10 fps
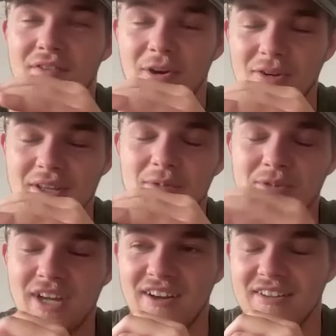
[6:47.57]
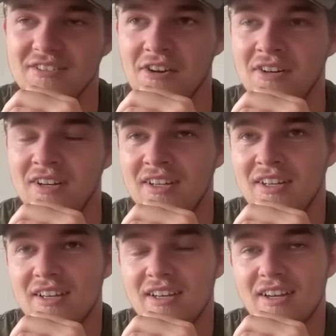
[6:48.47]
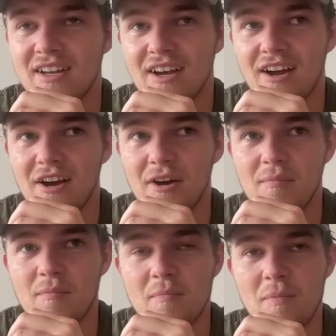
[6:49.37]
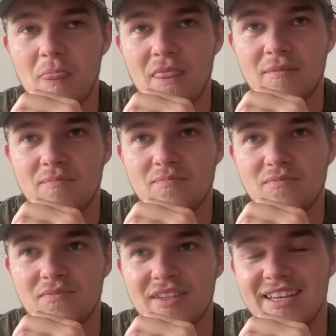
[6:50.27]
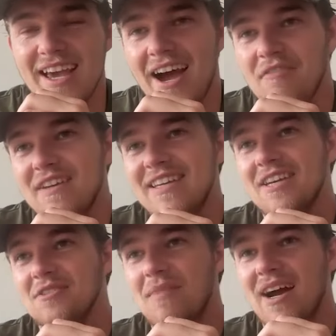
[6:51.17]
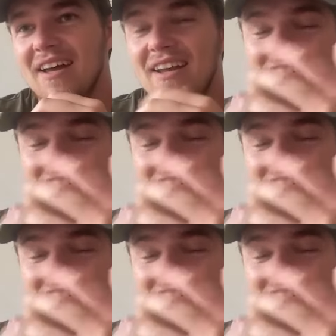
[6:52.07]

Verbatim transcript: I've noted them all down. So um yeah, I think it's mad.